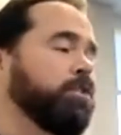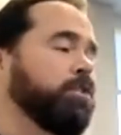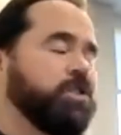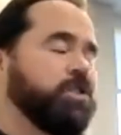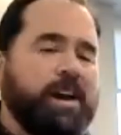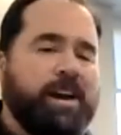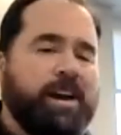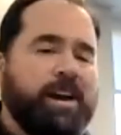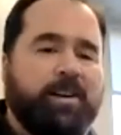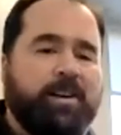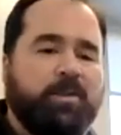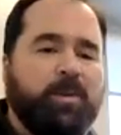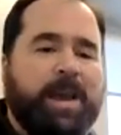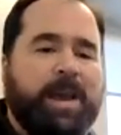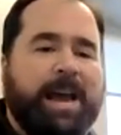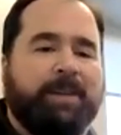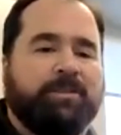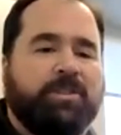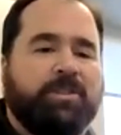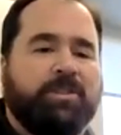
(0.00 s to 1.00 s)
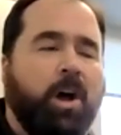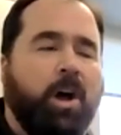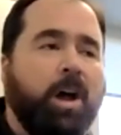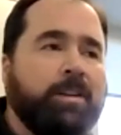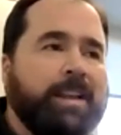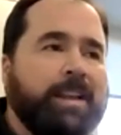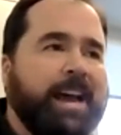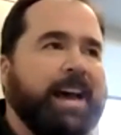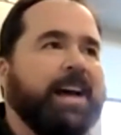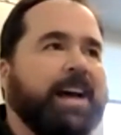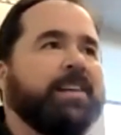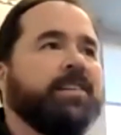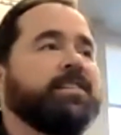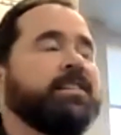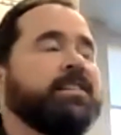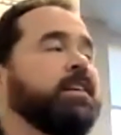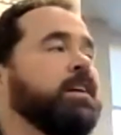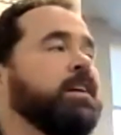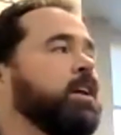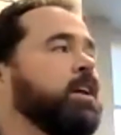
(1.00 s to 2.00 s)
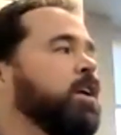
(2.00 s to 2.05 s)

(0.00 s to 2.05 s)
chairs. We have tall desks.